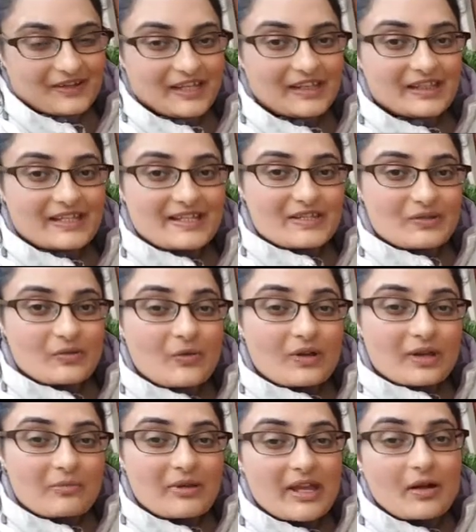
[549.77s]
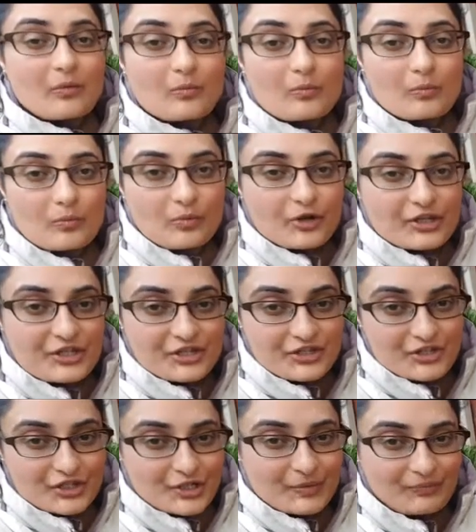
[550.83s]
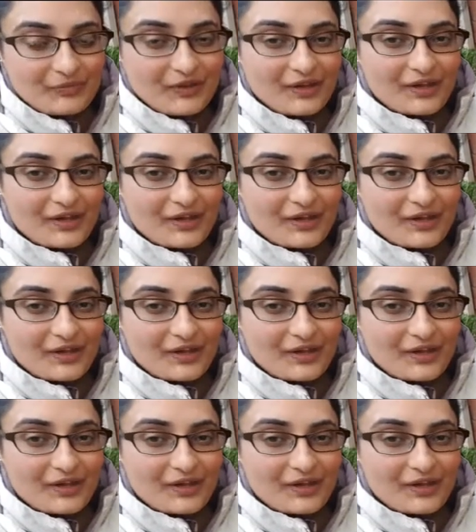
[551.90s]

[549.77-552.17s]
Okay, let's talk about moisture.